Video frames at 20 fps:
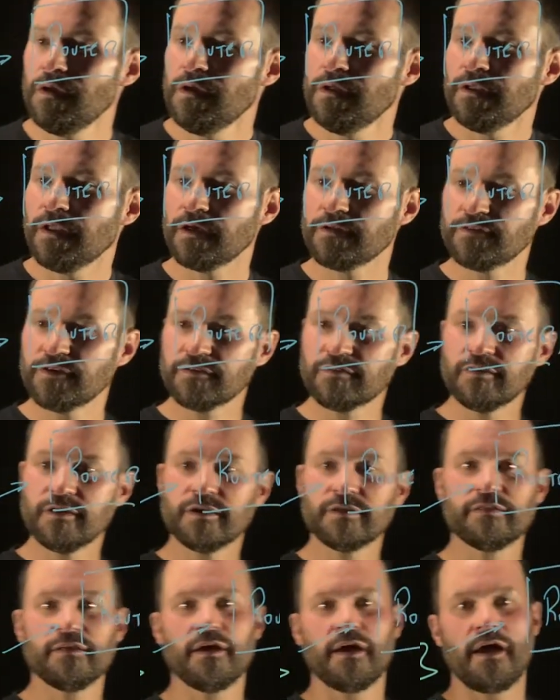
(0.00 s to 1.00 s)
Now, just
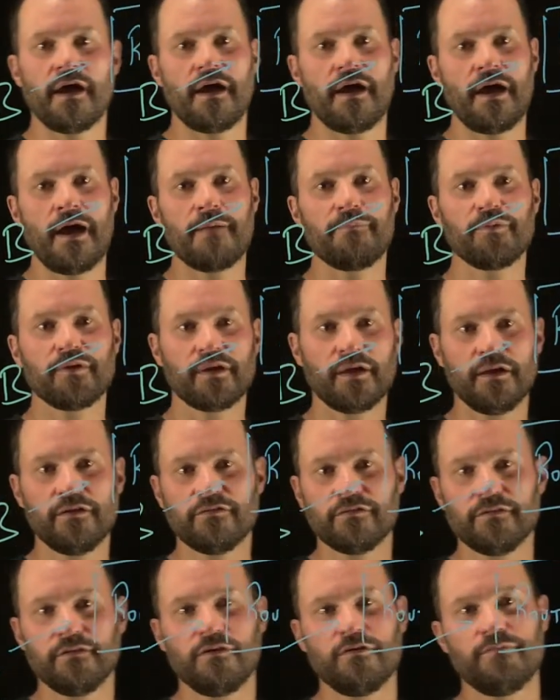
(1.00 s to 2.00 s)
like the
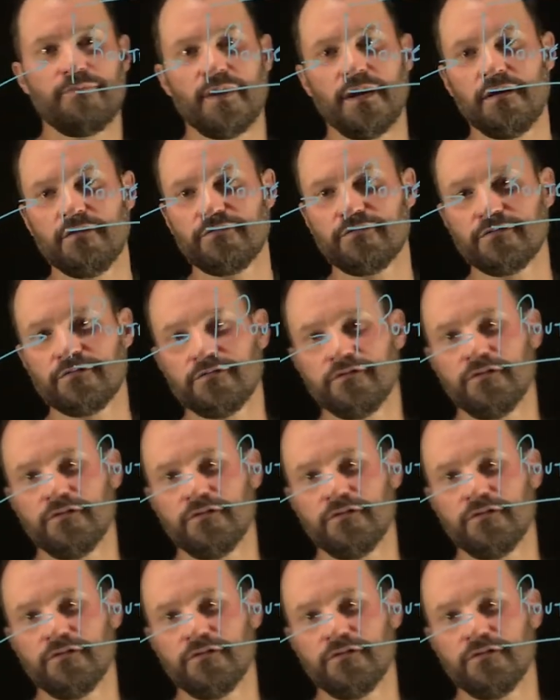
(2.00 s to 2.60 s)
application load balancer is